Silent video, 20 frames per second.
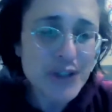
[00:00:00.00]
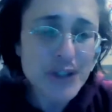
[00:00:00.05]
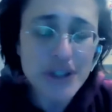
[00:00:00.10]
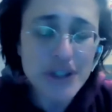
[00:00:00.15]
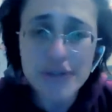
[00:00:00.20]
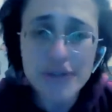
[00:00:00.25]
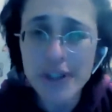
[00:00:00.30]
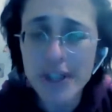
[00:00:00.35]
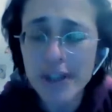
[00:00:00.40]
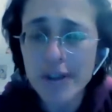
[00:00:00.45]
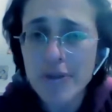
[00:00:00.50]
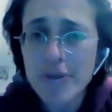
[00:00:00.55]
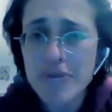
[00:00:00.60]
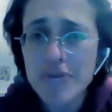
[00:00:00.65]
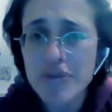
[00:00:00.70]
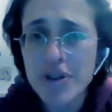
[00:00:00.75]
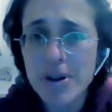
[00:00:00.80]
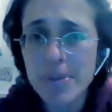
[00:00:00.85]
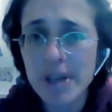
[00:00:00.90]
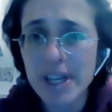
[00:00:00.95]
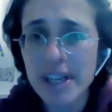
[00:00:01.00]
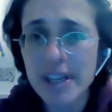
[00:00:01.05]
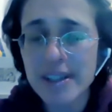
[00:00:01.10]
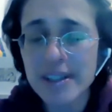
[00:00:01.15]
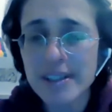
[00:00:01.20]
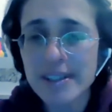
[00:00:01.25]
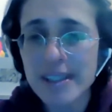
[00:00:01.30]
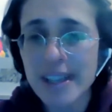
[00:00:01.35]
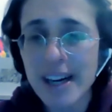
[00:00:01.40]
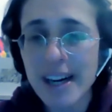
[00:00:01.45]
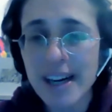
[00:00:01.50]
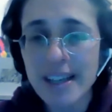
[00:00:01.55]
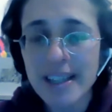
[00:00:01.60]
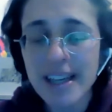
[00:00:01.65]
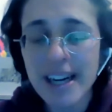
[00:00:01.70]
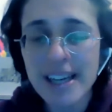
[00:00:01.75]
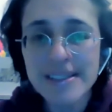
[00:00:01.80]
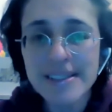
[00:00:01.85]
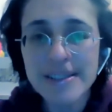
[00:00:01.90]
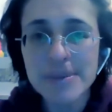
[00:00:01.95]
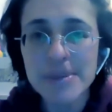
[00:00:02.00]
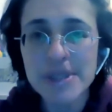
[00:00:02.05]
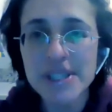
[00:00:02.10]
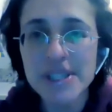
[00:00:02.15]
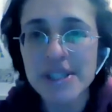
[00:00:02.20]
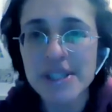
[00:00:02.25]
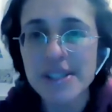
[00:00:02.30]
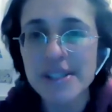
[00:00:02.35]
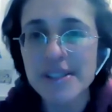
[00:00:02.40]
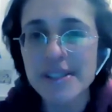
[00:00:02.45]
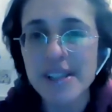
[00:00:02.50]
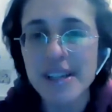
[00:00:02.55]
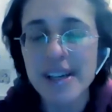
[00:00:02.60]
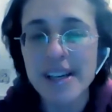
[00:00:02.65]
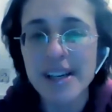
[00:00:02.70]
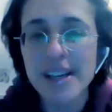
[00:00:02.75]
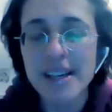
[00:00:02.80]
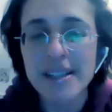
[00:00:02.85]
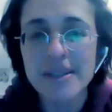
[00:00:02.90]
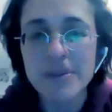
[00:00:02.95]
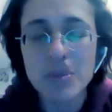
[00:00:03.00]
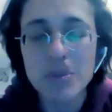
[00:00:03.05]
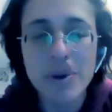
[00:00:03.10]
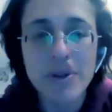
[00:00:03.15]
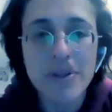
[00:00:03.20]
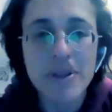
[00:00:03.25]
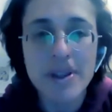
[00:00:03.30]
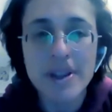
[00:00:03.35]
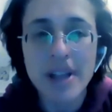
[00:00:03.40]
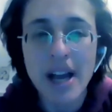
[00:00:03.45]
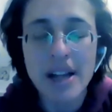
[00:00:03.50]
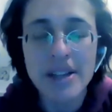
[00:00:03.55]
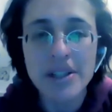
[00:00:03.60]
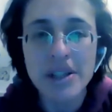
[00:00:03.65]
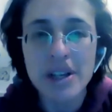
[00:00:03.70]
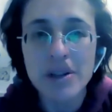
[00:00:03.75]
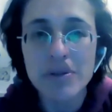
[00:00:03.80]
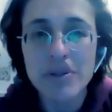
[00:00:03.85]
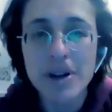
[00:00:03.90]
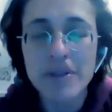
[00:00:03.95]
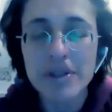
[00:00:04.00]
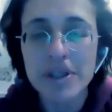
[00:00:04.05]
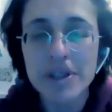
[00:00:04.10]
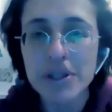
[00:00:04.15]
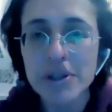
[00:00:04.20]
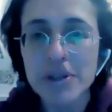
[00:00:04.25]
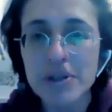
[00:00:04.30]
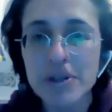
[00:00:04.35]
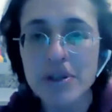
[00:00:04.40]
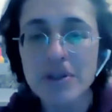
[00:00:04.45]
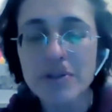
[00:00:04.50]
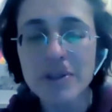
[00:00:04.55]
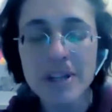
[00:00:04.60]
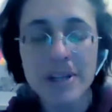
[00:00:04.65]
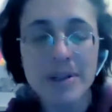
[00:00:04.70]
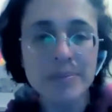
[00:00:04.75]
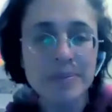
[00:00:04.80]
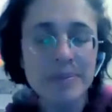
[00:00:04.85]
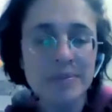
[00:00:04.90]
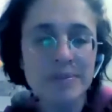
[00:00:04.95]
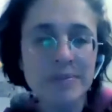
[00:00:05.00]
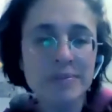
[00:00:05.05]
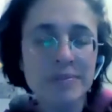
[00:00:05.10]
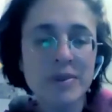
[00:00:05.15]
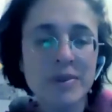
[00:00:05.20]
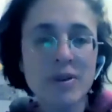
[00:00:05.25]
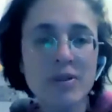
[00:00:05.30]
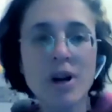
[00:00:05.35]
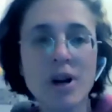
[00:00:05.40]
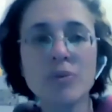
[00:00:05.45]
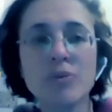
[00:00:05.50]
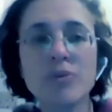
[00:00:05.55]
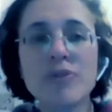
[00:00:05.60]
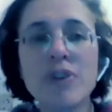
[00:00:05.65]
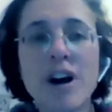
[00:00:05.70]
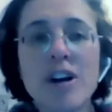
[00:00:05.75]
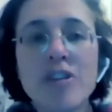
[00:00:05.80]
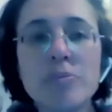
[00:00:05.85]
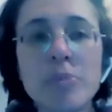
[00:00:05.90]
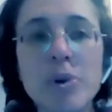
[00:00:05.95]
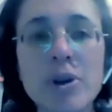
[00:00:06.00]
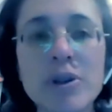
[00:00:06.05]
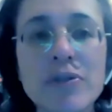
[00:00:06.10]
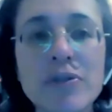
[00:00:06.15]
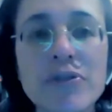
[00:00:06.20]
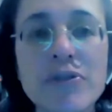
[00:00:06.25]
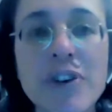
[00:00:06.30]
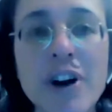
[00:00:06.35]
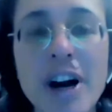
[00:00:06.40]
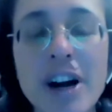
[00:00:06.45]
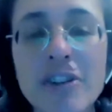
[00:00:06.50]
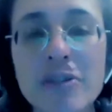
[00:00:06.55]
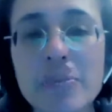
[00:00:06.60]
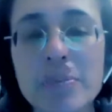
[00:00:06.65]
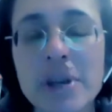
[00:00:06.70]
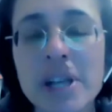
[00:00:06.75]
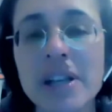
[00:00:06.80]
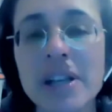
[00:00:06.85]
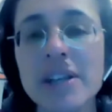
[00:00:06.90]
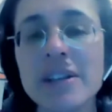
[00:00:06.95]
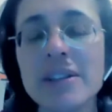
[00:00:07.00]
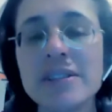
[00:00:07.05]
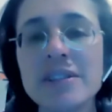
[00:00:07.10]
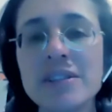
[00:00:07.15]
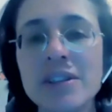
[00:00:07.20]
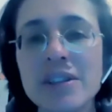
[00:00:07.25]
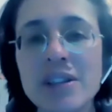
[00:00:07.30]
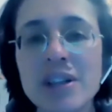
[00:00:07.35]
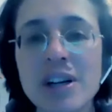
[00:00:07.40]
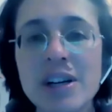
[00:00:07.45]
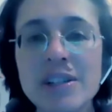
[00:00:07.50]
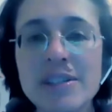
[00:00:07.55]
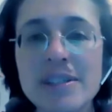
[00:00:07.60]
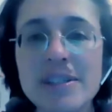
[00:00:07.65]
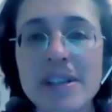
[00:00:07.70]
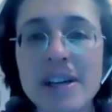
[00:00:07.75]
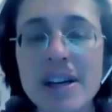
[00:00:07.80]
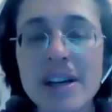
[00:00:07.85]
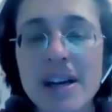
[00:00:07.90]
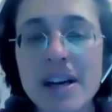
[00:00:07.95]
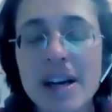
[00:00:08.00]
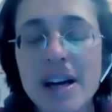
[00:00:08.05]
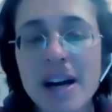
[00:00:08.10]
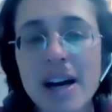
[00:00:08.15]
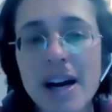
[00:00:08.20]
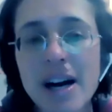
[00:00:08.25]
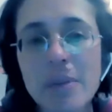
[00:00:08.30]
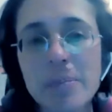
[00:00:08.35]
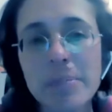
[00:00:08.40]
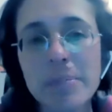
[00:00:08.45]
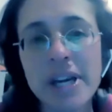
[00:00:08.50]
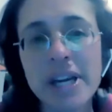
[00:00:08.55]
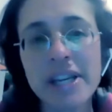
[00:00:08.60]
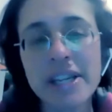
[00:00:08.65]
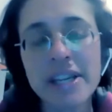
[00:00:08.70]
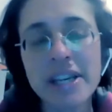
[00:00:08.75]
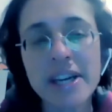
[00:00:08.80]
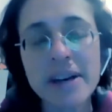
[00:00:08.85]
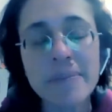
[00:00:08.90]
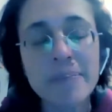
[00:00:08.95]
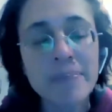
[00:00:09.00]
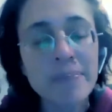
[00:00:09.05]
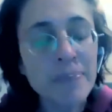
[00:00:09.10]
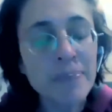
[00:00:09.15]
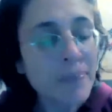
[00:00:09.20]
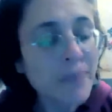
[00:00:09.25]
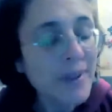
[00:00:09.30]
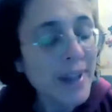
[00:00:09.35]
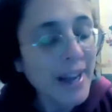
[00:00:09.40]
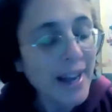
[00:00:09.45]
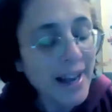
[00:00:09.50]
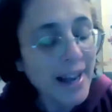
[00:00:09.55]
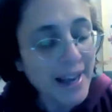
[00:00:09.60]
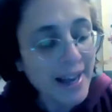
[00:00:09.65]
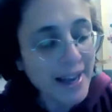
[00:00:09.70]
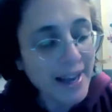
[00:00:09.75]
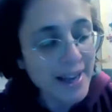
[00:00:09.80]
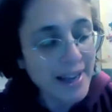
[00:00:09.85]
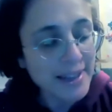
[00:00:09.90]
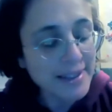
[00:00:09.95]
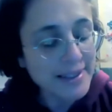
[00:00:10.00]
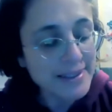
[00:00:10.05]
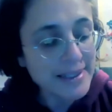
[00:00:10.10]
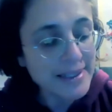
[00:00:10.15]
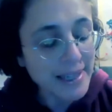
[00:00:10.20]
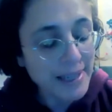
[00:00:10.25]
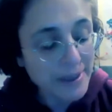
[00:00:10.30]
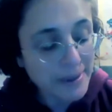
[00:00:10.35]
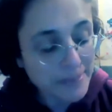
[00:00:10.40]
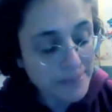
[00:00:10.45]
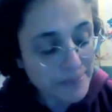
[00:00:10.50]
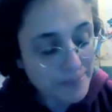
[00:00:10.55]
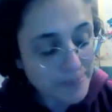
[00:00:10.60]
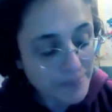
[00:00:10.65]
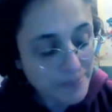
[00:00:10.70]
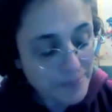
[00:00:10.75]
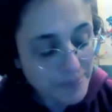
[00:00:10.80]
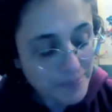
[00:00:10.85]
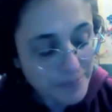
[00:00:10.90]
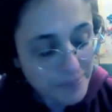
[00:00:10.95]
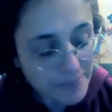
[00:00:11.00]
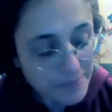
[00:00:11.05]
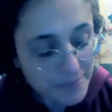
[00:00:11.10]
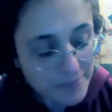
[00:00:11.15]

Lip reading: serving 3 million customers and with an annual revenue of around $5.5 billion per year. And